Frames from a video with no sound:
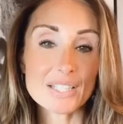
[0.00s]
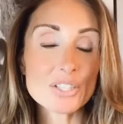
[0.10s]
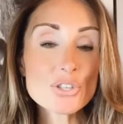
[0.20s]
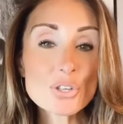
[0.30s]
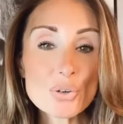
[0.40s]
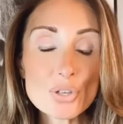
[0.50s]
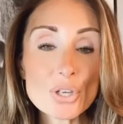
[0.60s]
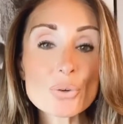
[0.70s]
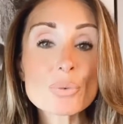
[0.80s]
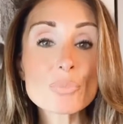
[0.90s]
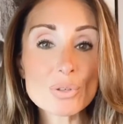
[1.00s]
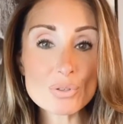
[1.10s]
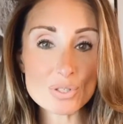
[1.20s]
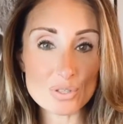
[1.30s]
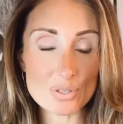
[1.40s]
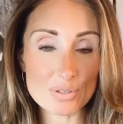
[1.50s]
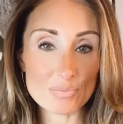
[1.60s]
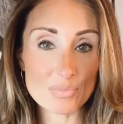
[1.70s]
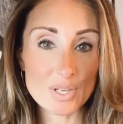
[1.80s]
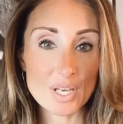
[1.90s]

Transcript: Did you know that your immune system